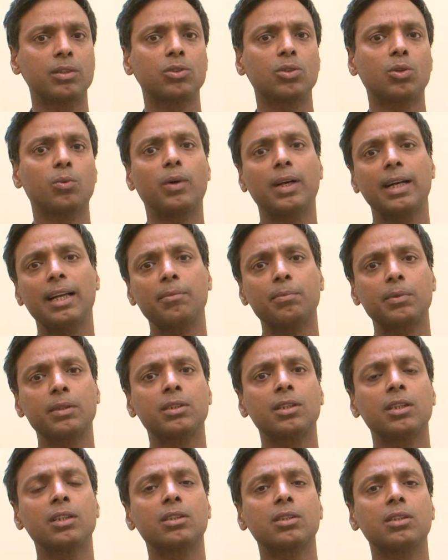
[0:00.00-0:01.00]
So what
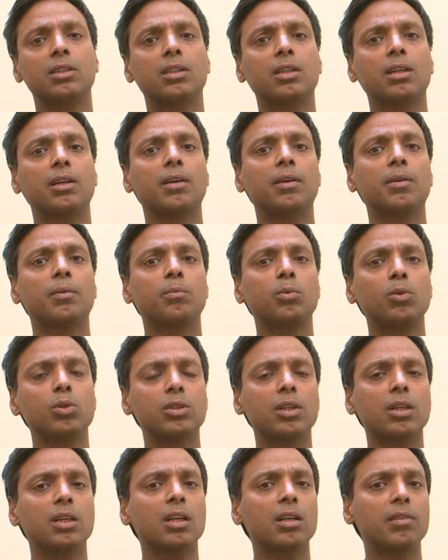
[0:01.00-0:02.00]
happens is,
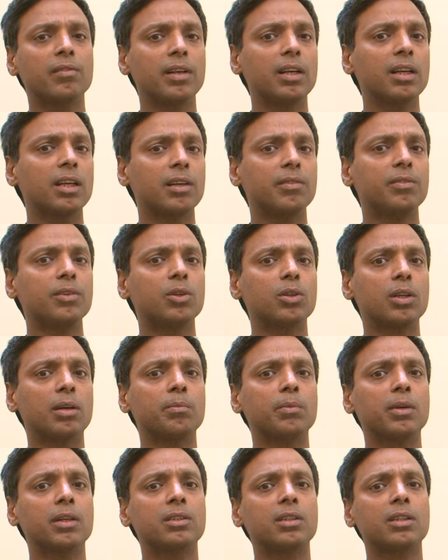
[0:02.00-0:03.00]
PoolCircle will give you
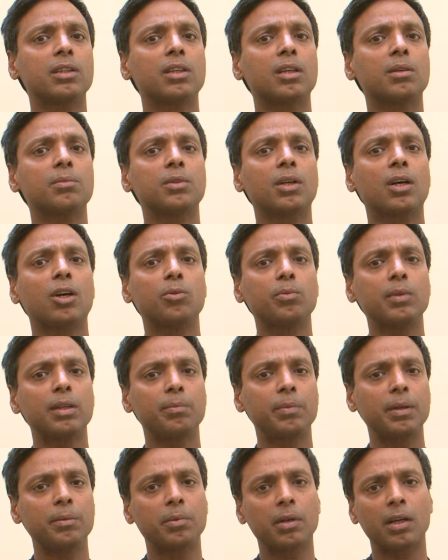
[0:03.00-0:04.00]
numbers in terms of how many
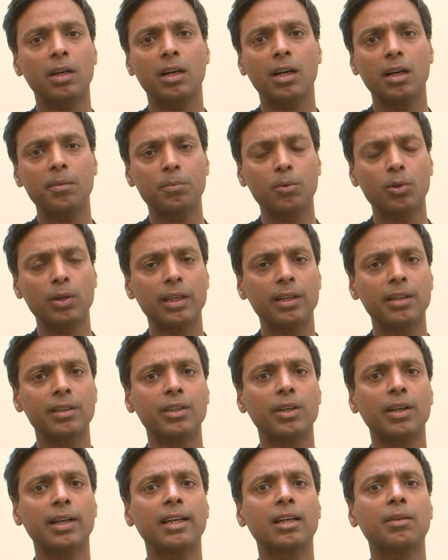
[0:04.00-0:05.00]
people are carpooling in
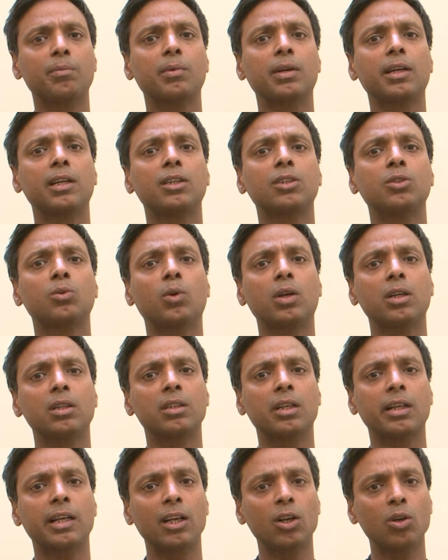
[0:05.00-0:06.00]
your enterprise, what is
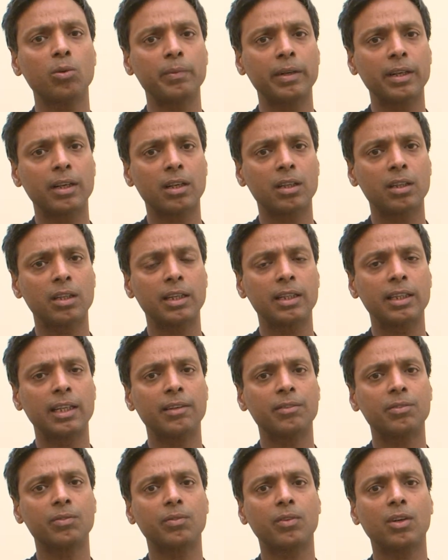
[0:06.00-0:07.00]
the kilometer that they
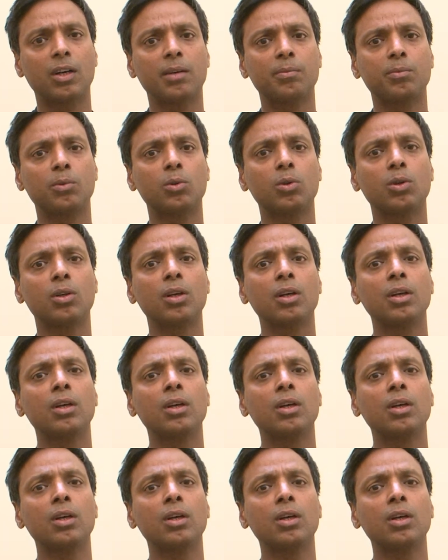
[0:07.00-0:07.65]
have carpooled,